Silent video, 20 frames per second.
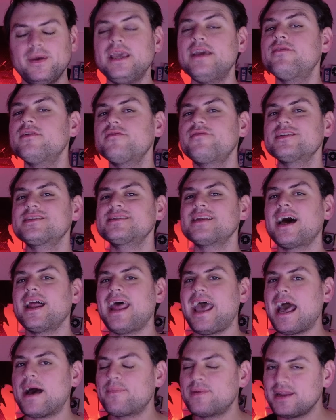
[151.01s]
even if it's not
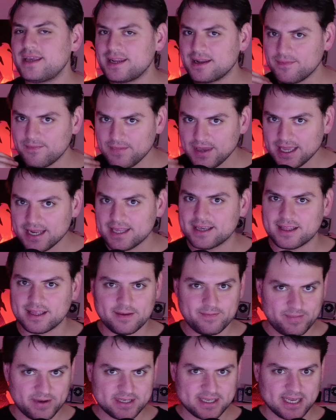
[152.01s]
happening immediately
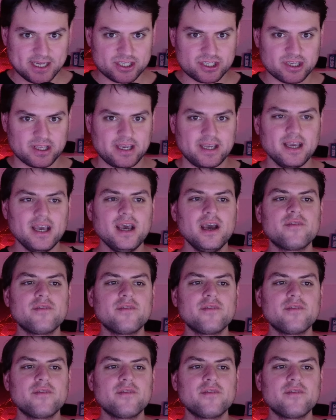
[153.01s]
potentially,